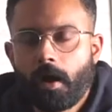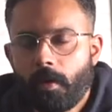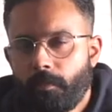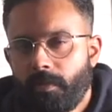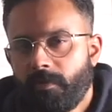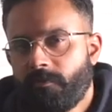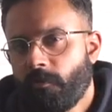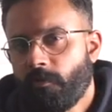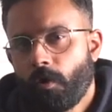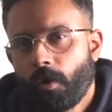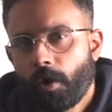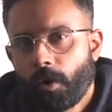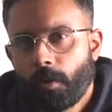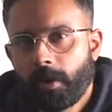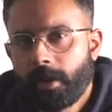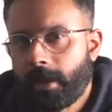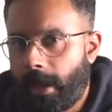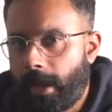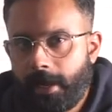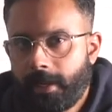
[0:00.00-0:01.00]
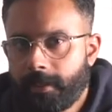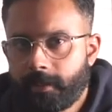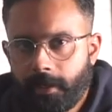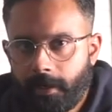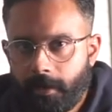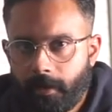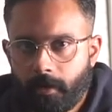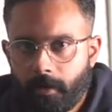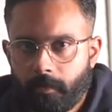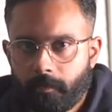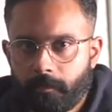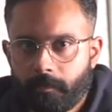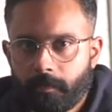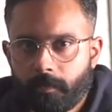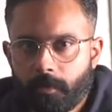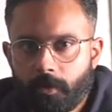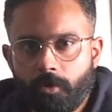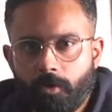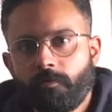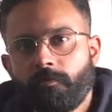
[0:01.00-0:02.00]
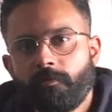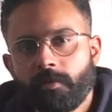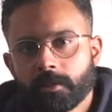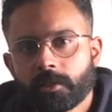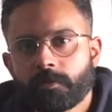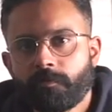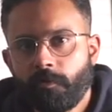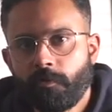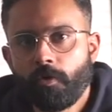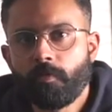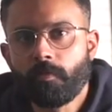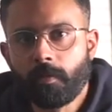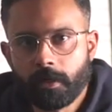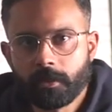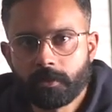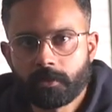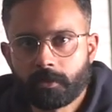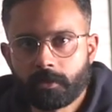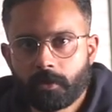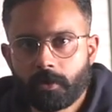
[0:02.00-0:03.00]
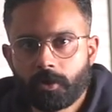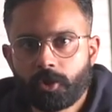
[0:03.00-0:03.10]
Before doing anything, your first few months